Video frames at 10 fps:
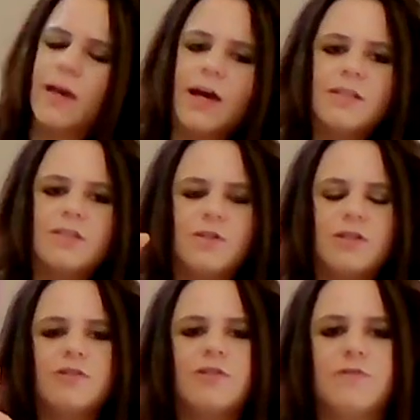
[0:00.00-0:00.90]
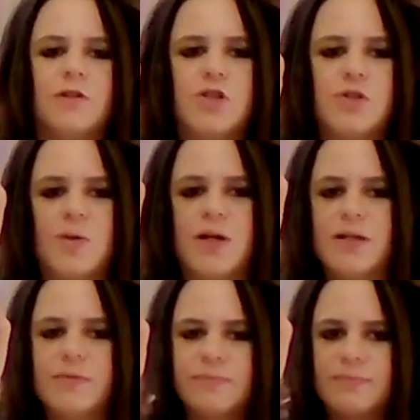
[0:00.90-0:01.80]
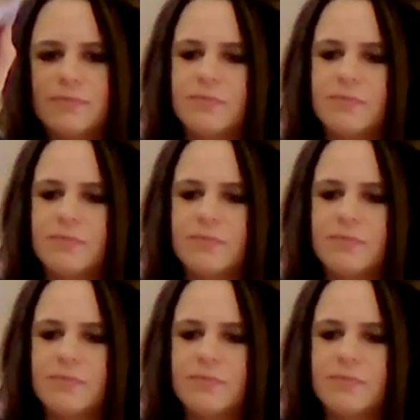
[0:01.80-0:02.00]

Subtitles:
Okay, so there's the first one.